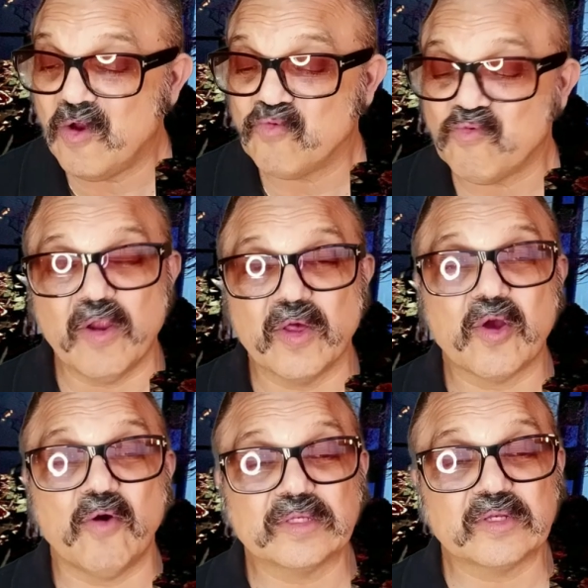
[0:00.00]
Roller
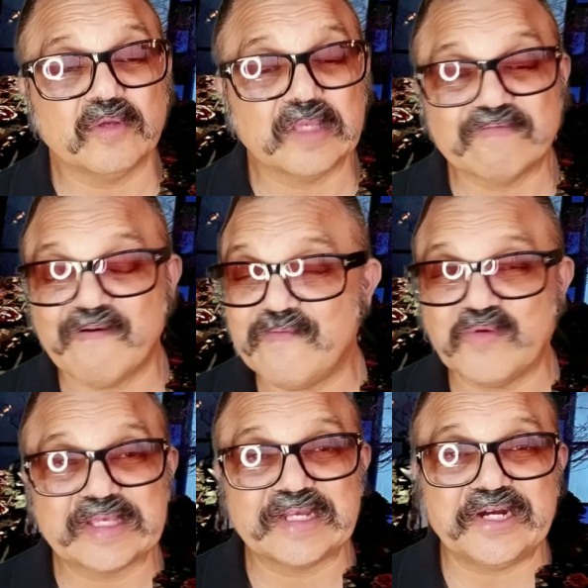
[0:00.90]
Coaster. This movie
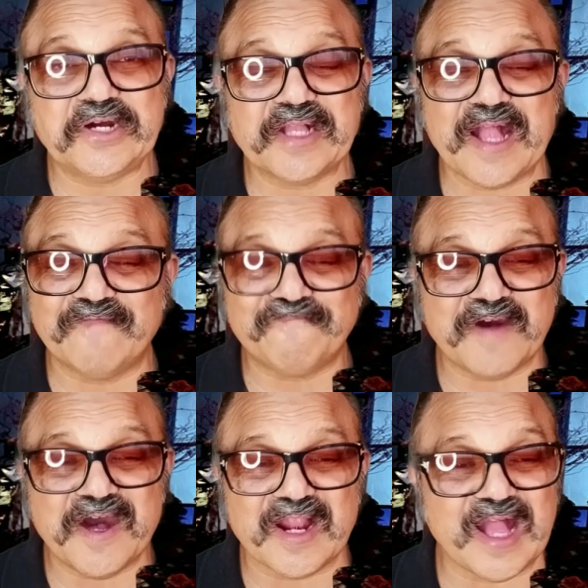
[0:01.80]
was good and
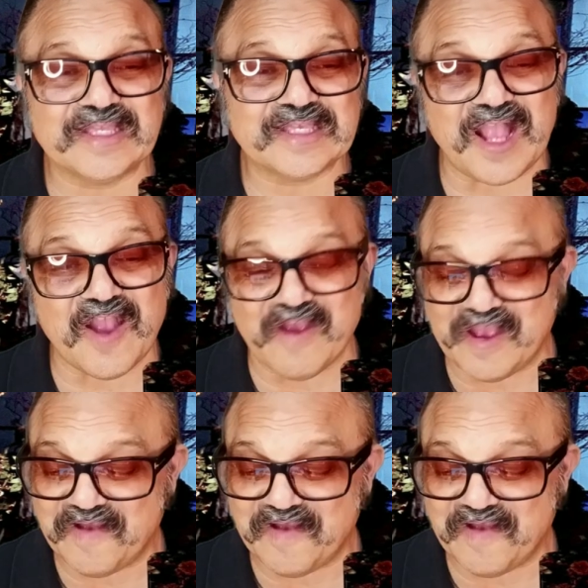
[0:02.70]
fun and scary.